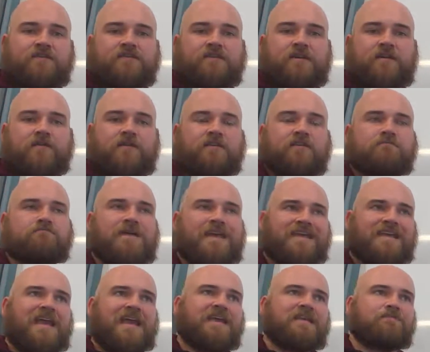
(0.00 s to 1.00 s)
So you can
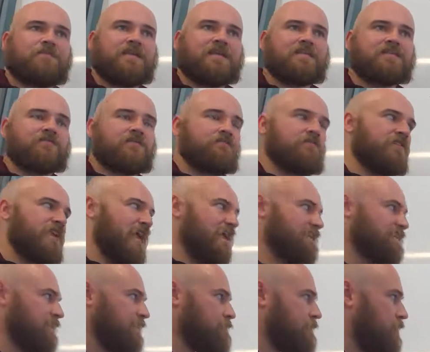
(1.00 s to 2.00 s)
make amines from
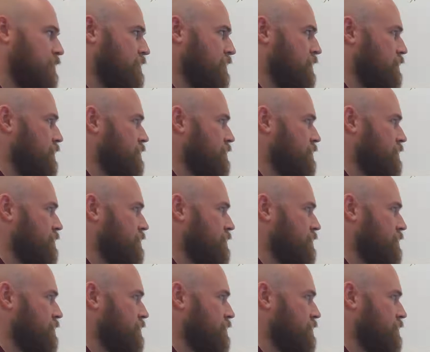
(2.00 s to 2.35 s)
reacting ammonia